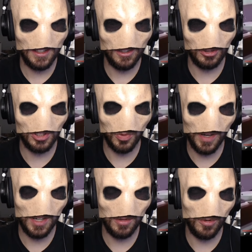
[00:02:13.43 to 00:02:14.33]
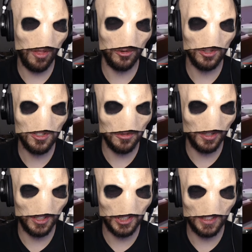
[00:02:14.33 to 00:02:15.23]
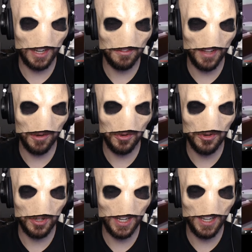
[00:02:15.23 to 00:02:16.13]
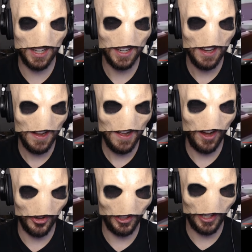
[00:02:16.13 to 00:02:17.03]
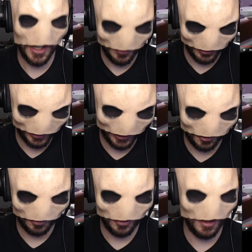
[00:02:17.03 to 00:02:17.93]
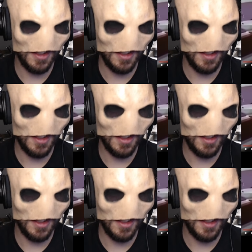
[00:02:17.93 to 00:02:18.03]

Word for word: or Sweden, one of those two countries have that where you can unalive yourself,